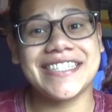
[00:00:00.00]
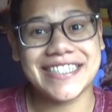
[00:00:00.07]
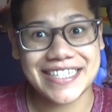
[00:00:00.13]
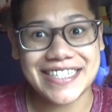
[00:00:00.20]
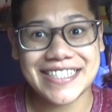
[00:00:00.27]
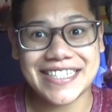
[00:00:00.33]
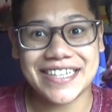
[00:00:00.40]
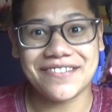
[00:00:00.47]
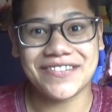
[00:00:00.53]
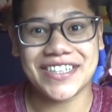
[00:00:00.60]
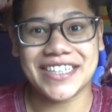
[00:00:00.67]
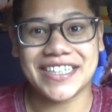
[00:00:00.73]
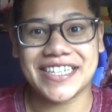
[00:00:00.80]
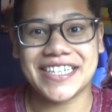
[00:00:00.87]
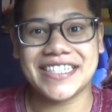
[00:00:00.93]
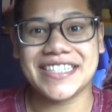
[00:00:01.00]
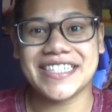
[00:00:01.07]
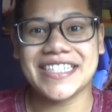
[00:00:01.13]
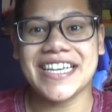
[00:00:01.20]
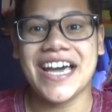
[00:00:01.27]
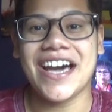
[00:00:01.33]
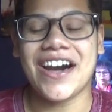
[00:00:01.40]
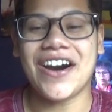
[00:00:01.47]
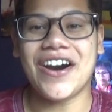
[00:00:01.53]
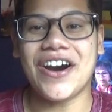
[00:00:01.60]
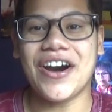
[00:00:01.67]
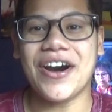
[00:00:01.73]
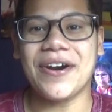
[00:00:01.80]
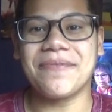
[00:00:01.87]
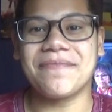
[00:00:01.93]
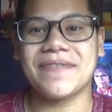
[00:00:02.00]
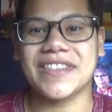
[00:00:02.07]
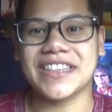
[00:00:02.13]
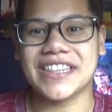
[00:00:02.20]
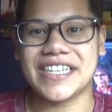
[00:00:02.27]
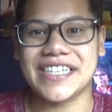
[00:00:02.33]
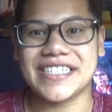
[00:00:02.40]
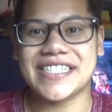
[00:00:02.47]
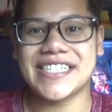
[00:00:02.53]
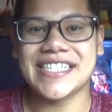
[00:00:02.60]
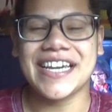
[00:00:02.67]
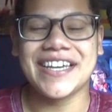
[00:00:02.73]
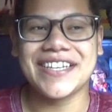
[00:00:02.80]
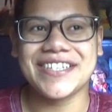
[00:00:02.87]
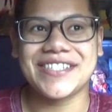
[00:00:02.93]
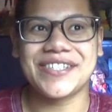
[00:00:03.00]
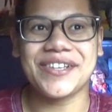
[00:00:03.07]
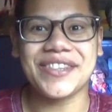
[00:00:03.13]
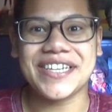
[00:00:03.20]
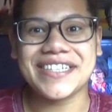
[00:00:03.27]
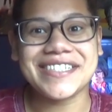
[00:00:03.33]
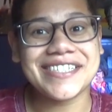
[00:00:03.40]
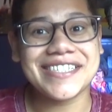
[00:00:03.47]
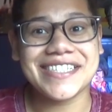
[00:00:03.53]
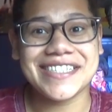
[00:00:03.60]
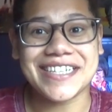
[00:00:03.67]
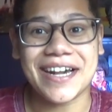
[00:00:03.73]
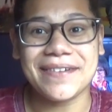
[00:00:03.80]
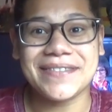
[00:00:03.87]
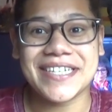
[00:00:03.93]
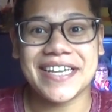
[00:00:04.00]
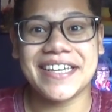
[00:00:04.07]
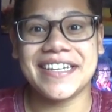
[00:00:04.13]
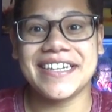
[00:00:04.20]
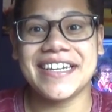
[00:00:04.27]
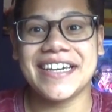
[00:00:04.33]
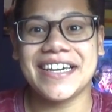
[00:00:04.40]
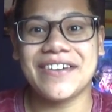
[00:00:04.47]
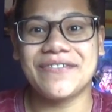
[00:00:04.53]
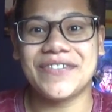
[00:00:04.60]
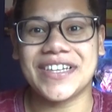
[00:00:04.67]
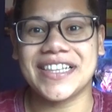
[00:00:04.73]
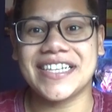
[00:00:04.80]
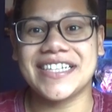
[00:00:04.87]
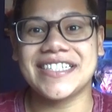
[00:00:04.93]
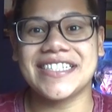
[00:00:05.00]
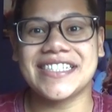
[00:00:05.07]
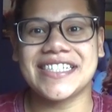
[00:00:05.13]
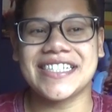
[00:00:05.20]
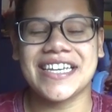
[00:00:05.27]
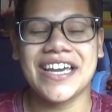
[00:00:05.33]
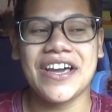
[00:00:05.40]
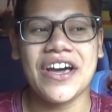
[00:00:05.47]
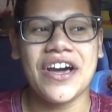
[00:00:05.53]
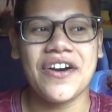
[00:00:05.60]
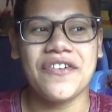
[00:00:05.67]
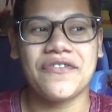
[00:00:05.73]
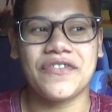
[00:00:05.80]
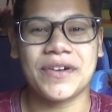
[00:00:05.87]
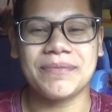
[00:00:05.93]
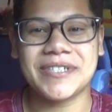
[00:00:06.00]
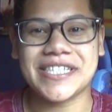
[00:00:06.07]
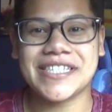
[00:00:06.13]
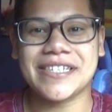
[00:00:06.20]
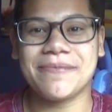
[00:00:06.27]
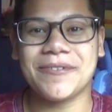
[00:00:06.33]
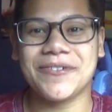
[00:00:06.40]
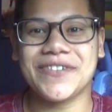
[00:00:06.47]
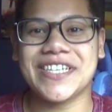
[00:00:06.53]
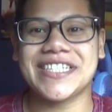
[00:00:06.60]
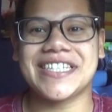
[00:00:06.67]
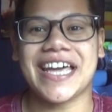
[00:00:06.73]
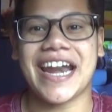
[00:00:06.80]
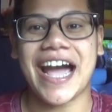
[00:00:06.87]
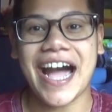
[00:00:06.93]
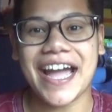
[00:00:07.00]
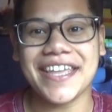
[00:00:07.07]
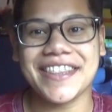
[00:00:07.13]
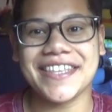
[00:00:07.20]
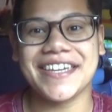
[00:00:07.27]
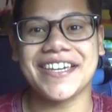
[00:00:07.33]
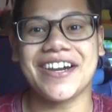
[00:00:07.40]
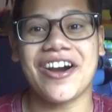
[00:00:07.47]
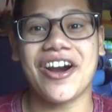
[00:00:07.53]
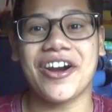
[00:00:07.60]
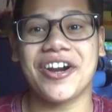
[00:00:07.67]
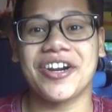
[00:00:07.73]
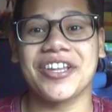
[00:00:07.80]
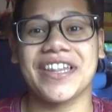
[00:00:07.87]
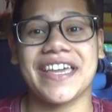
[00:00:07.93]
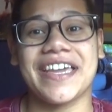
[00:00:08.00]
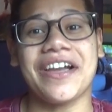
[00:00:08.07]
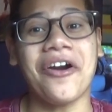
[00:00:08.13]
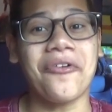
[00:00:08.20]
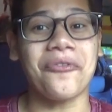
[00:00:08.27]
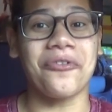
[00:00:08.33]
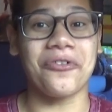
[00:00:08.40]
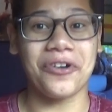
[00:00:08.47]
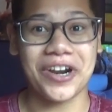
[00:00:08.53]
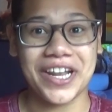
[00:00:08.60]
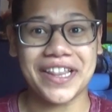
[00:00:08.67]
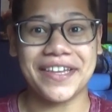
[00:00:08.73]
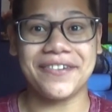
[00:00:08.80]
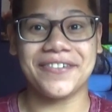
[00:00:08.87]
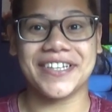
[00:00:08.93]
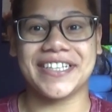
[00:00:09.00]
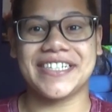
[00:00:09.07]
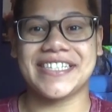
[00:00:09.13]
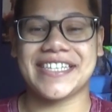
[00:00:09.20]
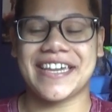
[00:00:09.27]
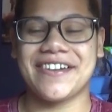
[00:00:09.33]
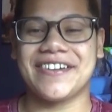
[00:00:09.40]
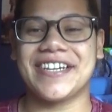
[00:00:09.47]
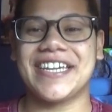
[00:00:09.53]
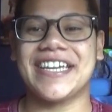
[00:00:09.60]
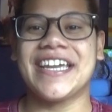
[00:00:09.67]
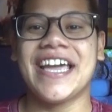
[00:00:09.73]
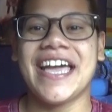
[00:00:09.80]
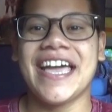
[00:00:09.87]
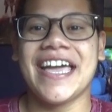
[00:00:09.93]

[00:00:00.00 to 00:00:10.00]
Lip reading: Disney villains list. So these are the top 10 villains from Disney movies that I think are like really scary.